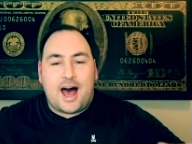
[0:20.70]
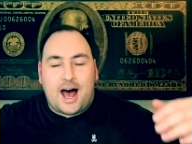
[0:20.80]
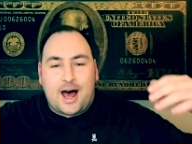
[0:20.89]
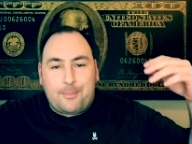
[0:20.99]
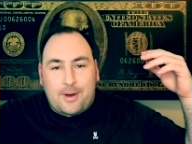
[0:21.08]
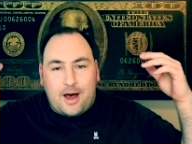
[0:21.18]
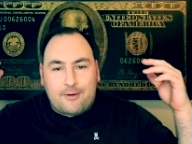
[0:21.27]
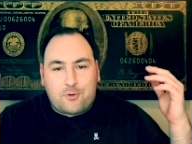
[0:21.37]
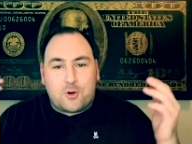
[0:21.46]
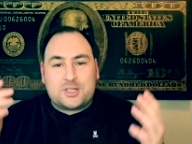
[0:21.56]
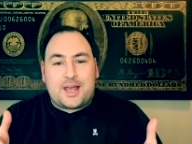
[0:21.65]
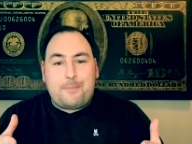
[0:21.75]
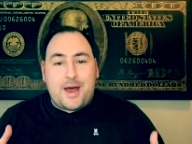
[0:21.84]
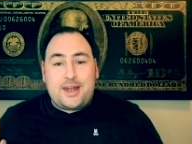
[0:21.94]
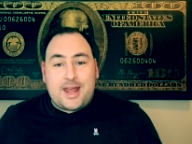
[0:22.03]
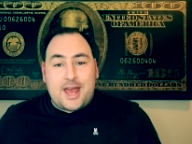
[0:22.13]
Um, of course, I'm
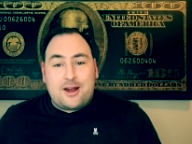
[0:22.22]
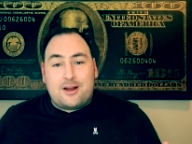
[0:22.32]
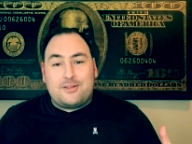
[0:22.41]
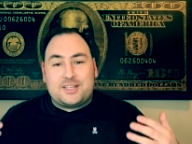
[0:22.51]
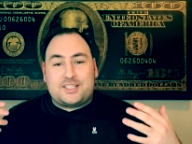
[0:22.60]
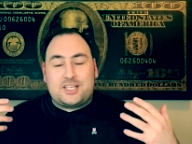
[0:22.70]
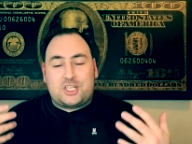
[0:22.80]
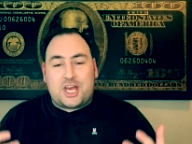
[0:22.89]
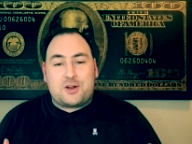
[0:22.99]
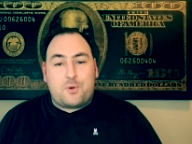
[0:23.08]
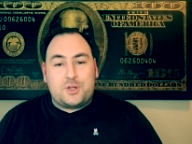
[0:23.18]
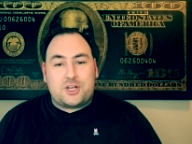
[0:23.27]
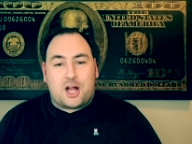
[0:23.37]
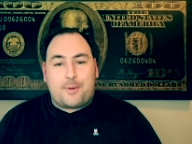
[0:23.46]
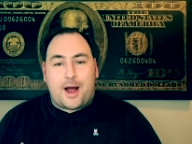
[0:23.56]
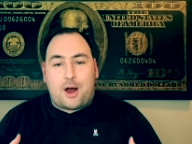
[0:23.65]
Ben Nader. This is the channel where we
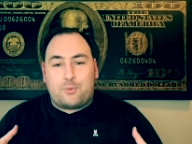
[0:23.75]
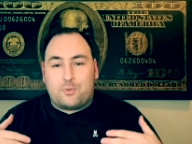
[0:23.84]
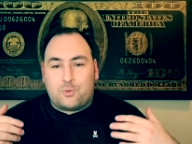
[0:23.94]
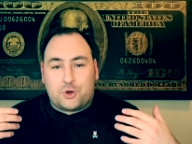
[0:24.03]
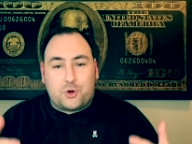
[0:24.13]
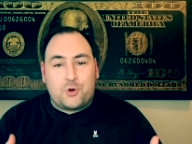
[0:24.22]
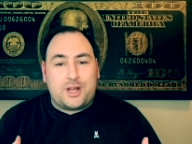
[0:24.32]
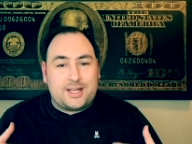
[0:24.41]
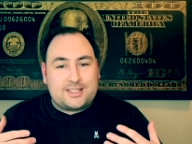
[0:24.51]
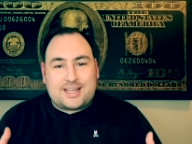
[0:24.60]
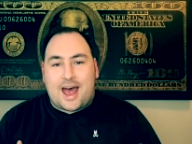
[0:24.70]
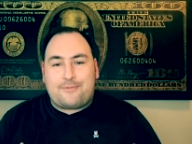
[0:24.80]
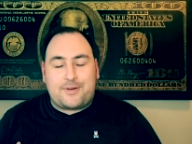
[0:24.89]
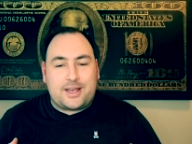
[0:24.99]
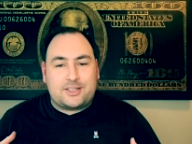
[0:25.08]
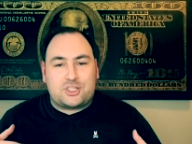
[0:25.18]
talk about recruiting,
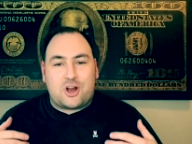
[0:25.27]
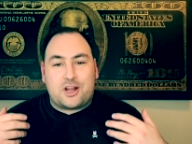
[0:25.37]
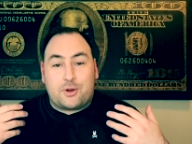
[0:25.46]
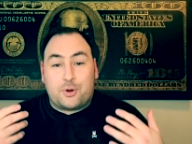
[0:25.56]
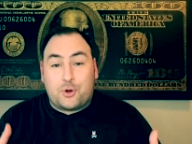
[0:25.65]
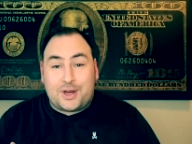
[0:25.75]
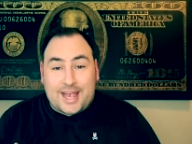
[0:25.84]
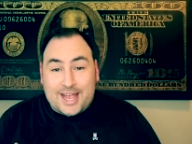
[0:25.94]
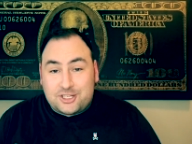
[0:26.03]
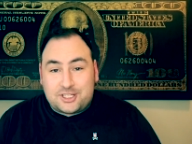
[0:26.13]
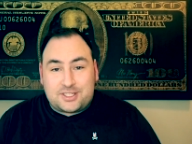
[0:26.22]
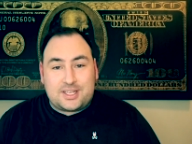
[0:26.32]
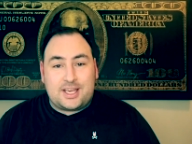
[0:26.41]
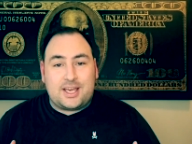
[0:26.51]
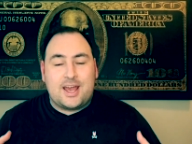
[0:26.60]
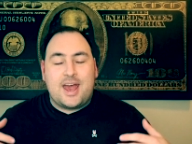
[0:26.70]
staffing, starting a recruiting
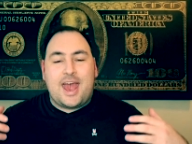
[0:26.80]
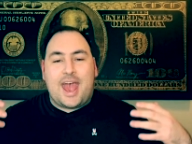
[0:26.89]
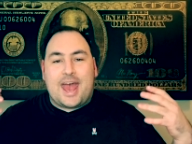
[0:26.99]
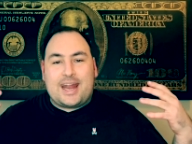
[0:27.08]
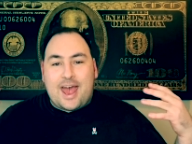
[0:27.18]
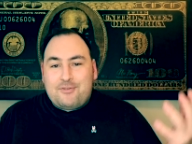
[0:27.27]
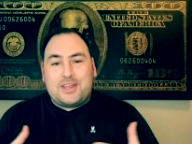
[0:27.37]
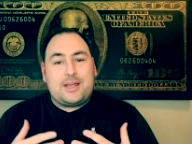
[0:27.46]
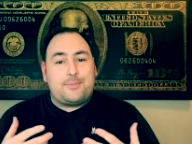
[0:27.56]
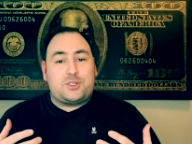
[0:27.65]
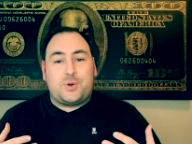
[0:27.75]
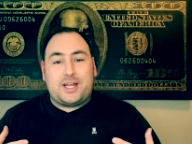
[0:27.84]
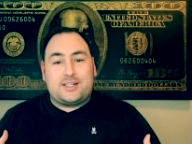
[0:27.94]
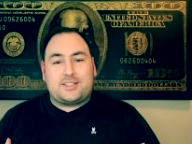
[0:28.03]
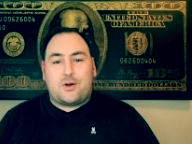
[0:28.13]
agency, and everything in between.